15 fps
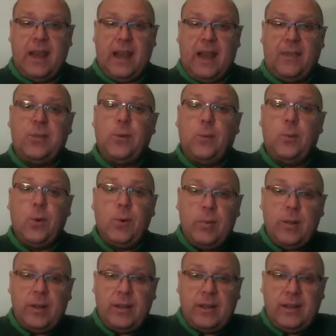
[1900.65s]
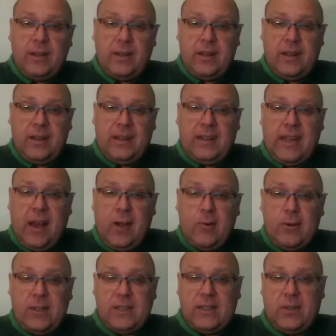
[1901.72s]
And the woman
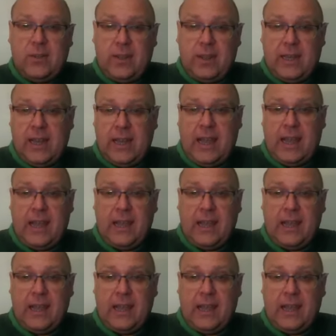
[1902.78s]
goes to the king